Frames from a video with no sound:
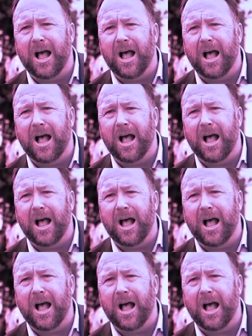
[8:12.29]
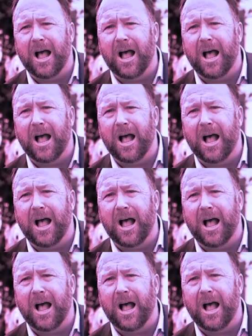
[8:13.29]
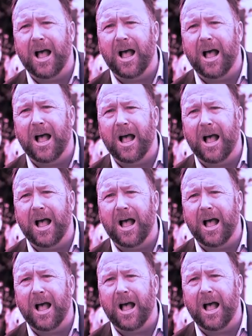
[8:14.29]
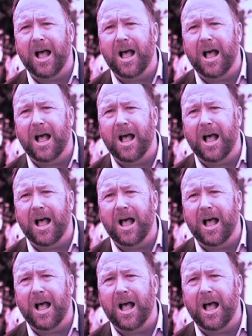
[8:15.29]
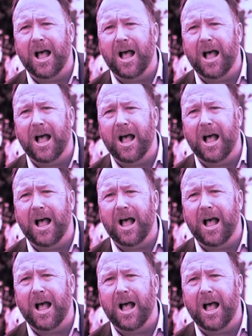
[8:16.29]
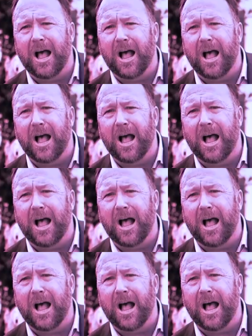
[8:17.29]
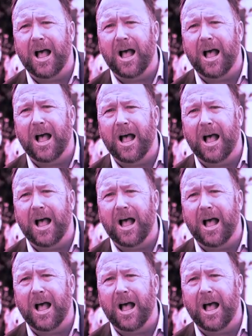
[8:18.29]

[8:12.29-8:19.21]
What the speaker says: The person shown says nothing.